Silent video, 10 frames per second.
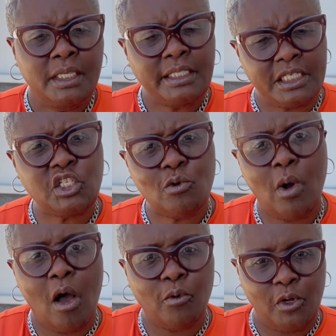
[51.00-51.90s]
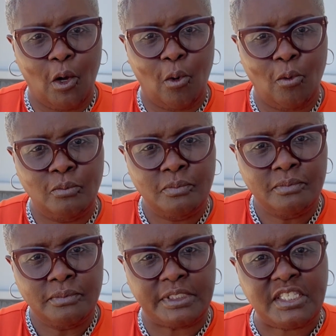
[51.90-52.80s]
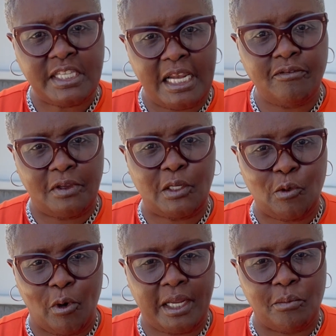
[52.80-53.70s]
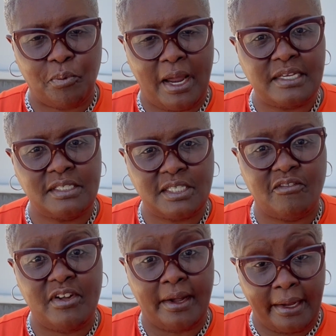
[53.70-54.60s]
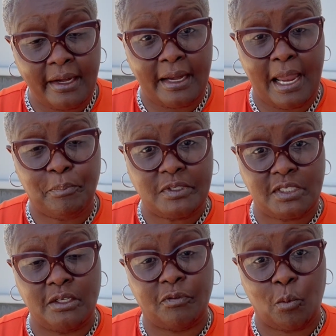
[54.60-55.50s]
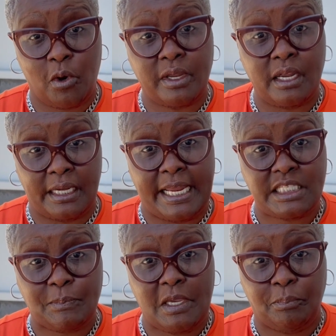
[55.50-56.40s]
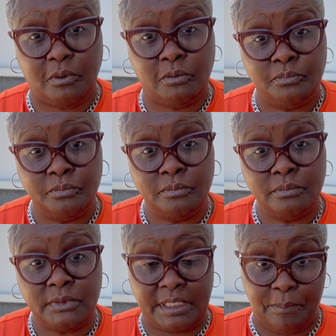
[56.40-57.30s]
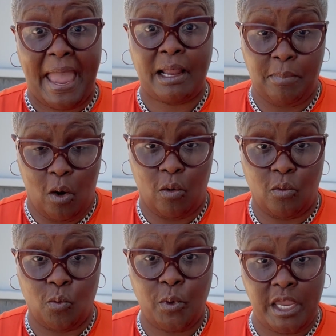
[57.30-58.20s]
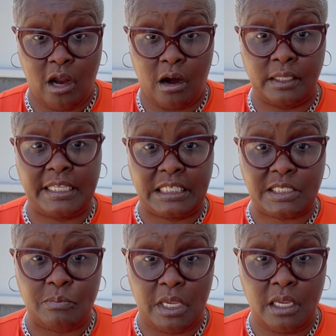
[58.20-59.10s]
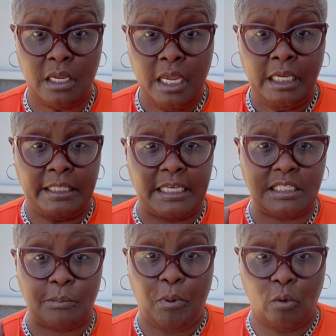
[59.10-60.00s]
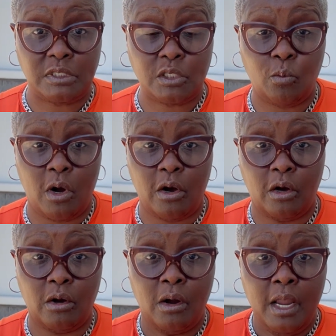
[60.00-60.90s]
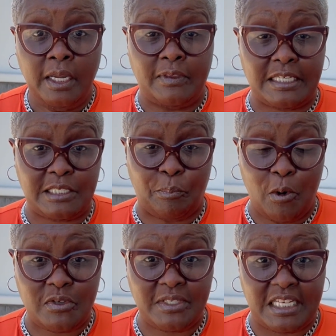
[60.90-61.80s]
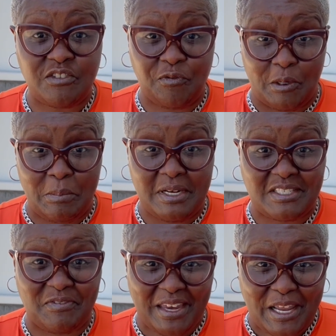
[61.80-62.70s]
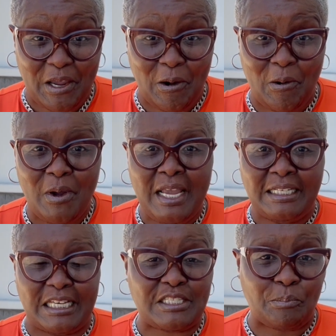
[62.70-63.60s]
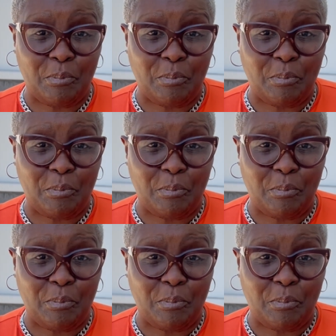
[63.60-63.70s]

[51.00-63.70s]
Did you all know the state of Illinois comprises of 99% of the working class people? The backbone, we are, that's me, that's the postal worker, that's the person that's filming this video, that's the